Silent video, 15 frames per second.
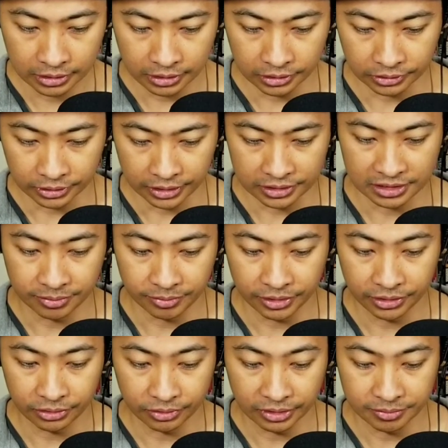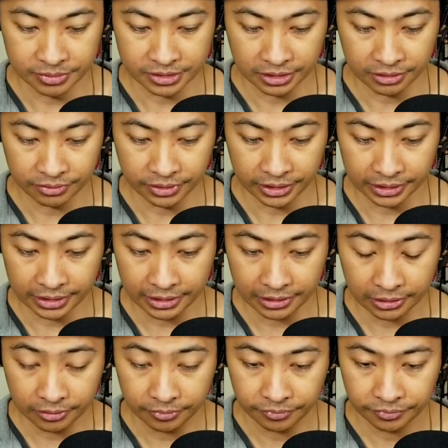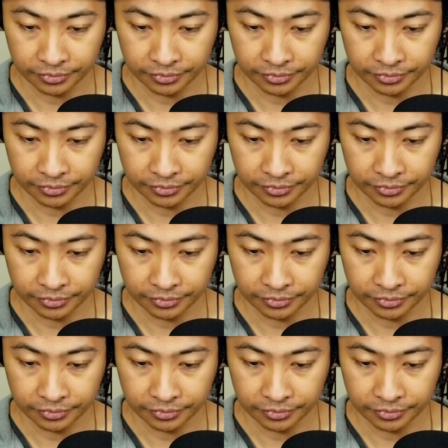Okay, so I'm on their website right now.